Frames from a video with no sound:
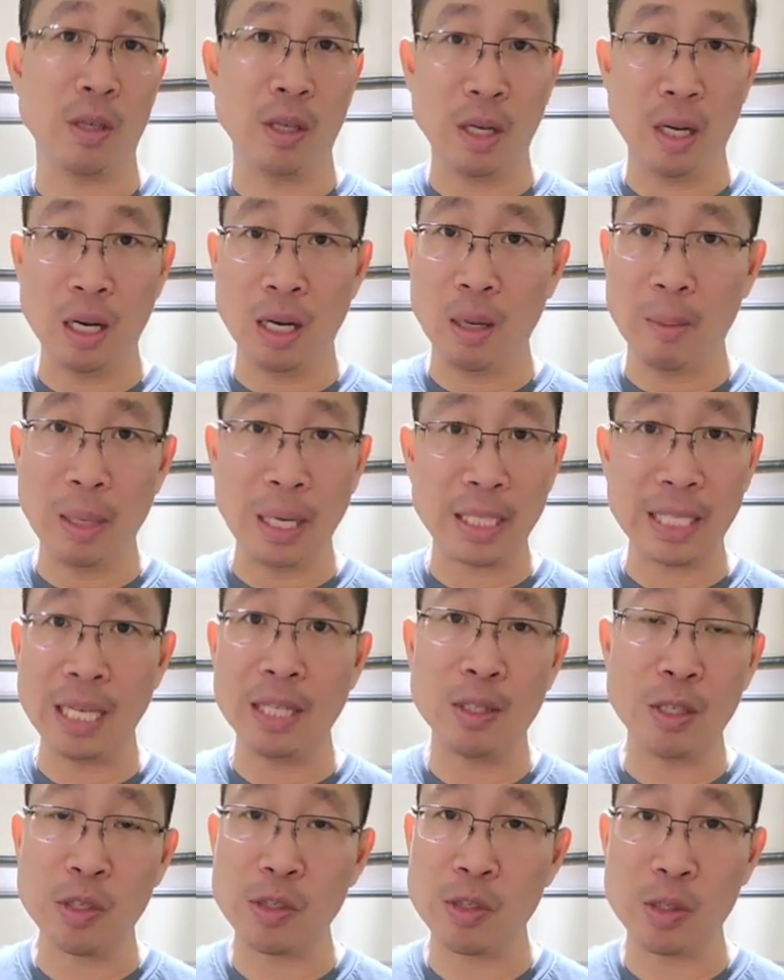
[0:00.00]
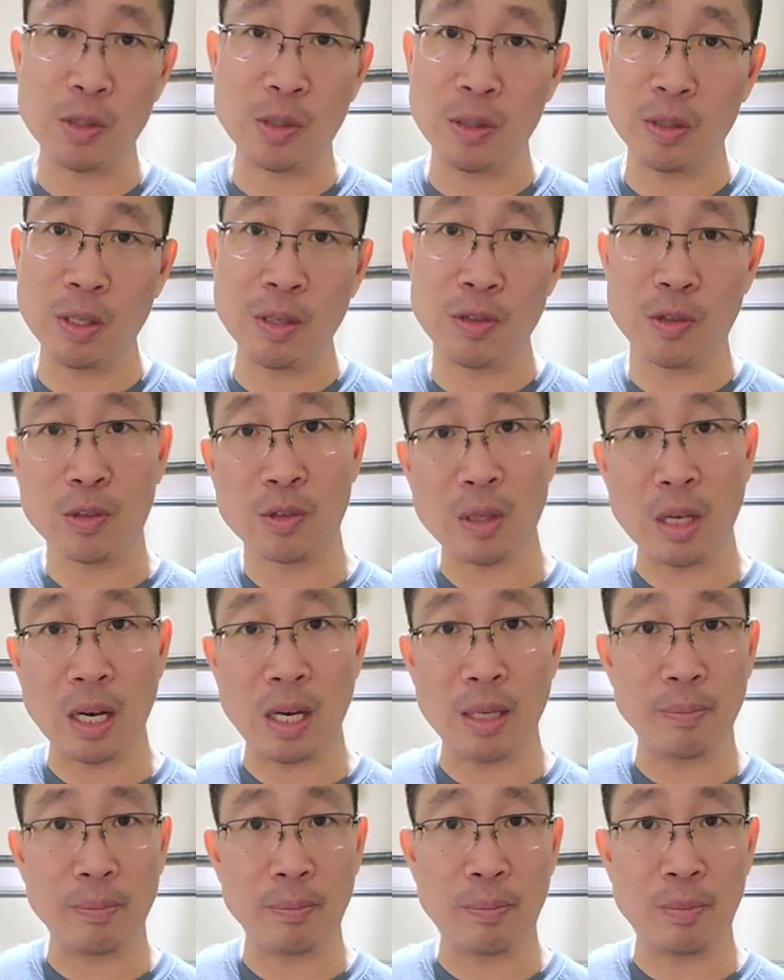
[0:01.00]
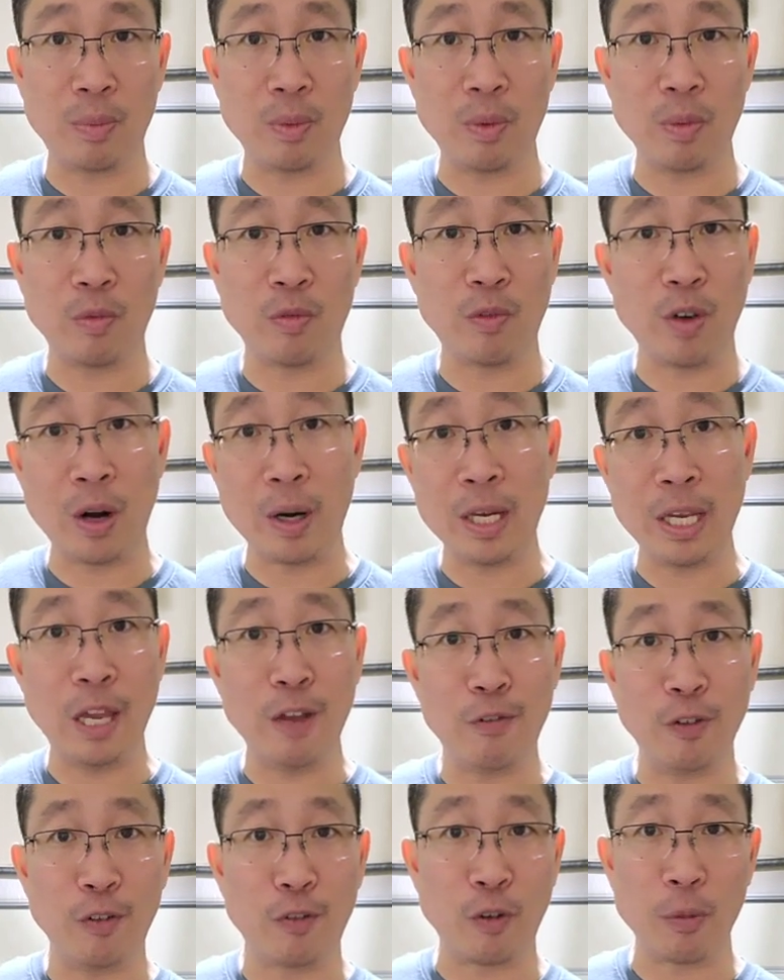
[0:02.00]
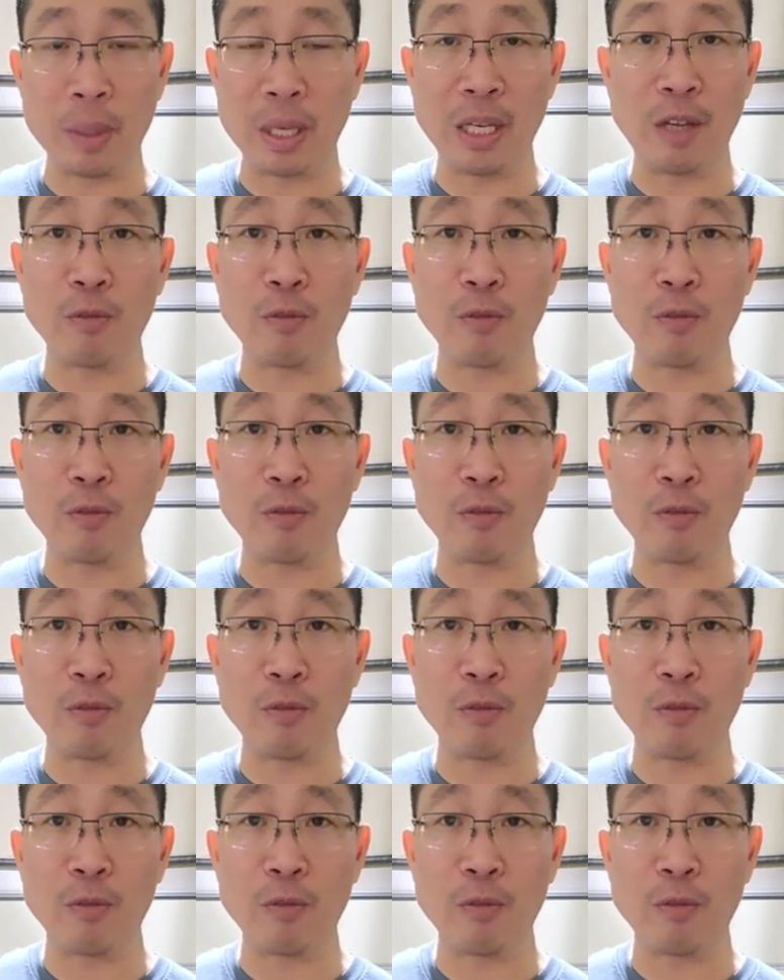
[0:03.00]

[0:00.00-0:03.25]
Again, this is very iffy for me.